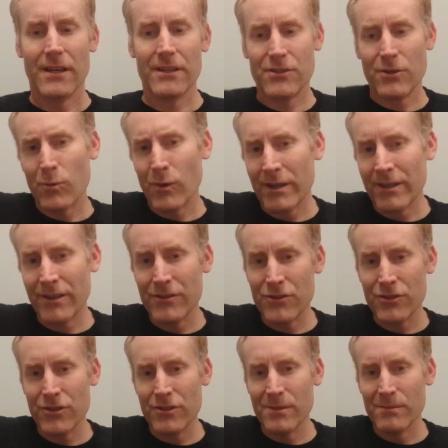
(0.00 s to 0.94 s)
It's your one
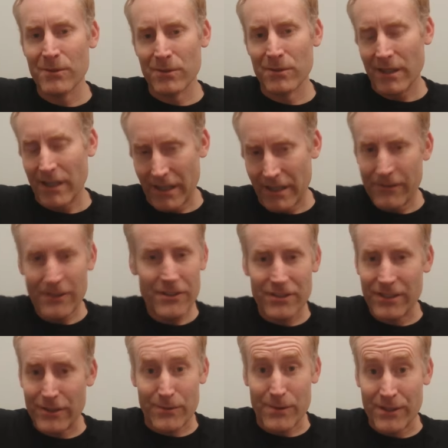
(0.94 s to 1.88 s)
consumable, and
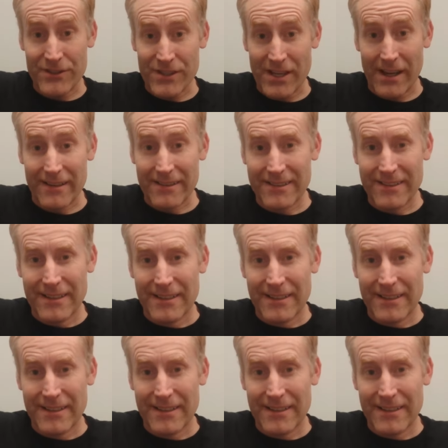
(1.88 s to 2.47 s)
eventually it runs out.